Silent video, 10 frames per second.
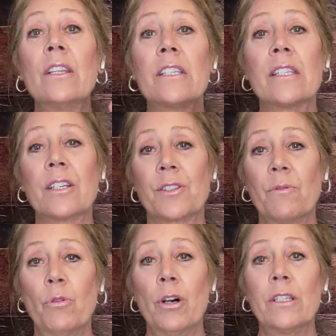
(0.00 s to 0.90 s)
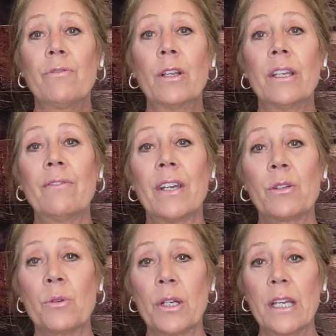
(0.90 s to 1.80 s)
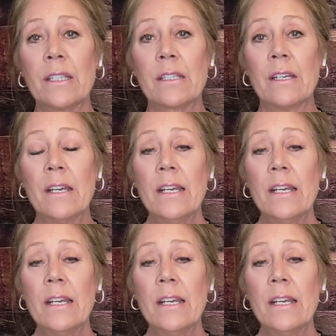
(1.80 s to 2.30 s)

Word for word: The Six of Wands, feeling victorious.